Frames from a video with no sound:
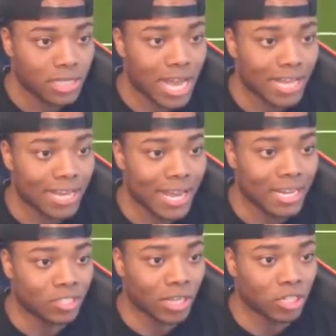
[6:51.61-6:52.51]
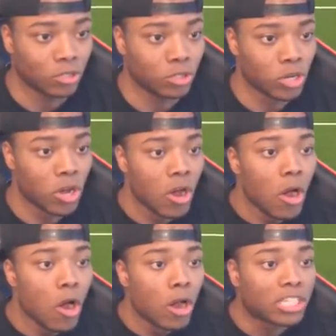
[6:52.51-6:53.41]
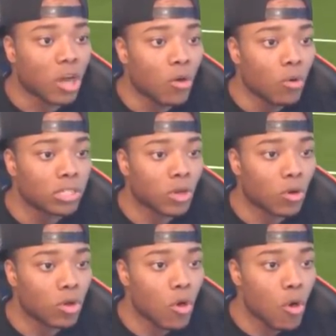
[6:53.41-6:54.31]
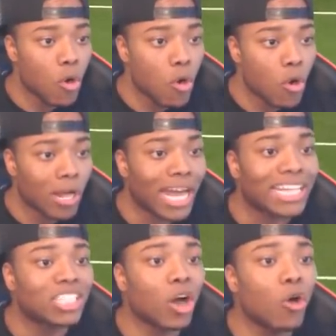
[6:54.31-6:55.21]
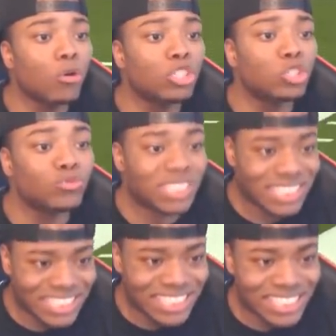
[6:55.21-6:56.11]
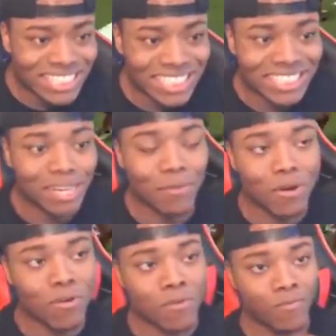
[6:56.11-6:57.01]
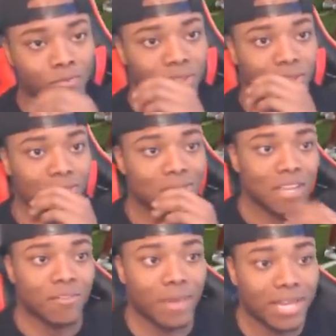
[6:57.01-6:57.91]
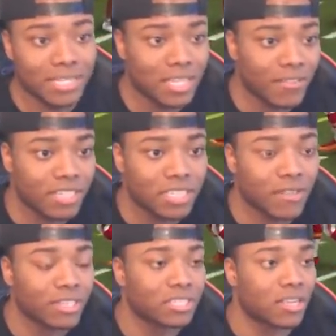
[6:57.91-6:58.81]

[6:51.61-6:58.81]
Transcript: Todd, get in that end zone. I told you. Let's go. Let's go. I told you, Todd. Come on. Good stuff, man. Good stuff. Good stuff. Good